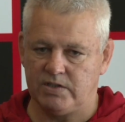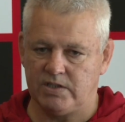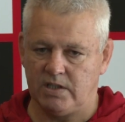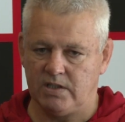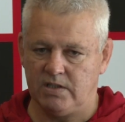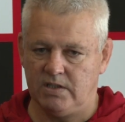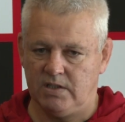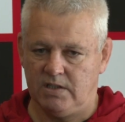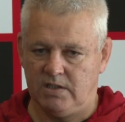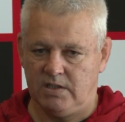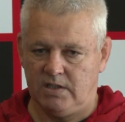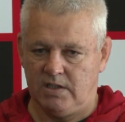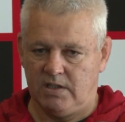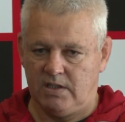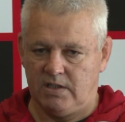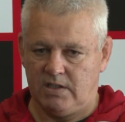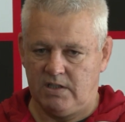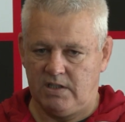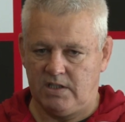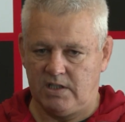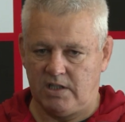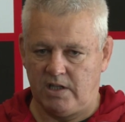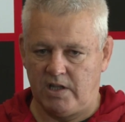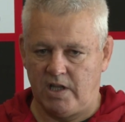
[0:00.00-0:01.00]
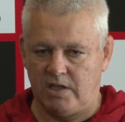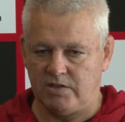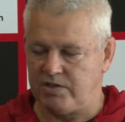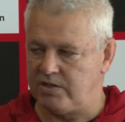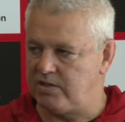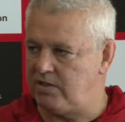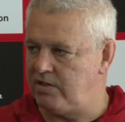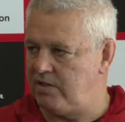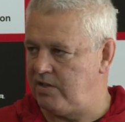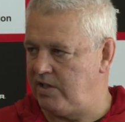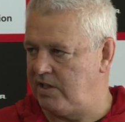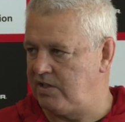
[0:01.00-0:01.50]
So, you know, those are
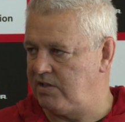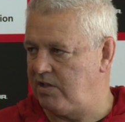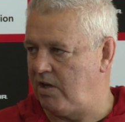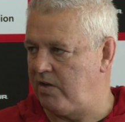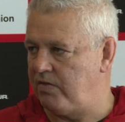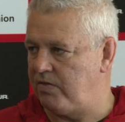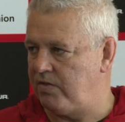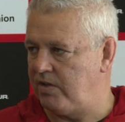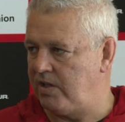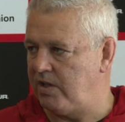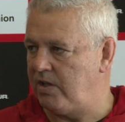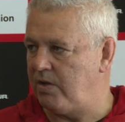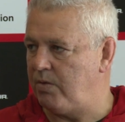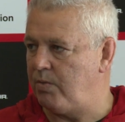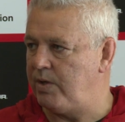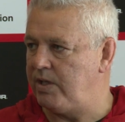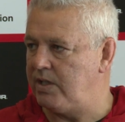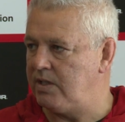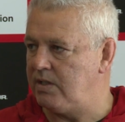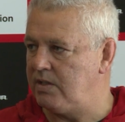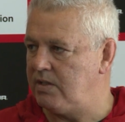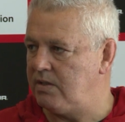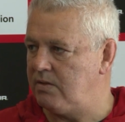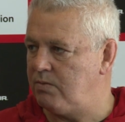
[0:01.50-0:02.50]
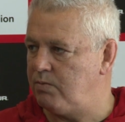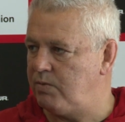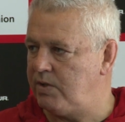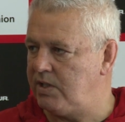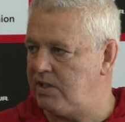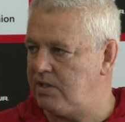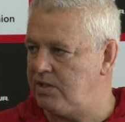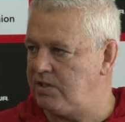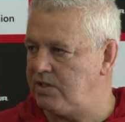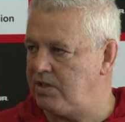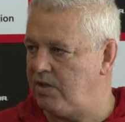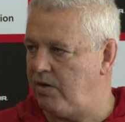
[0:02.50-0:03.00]
things hopefully that we
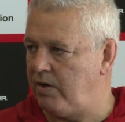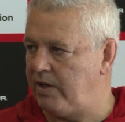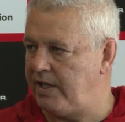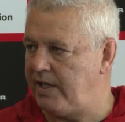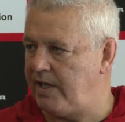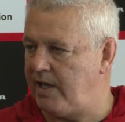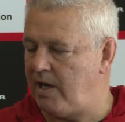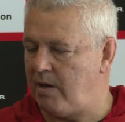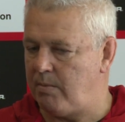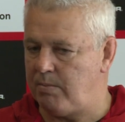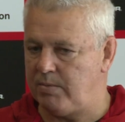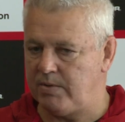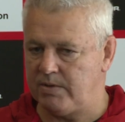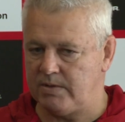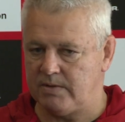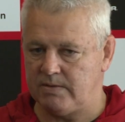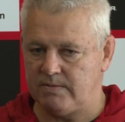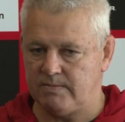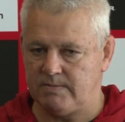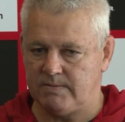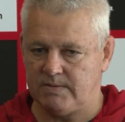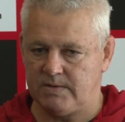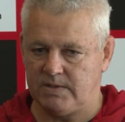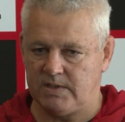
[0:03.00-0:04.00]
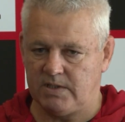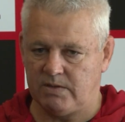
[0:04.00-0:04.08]
can tidy up, and,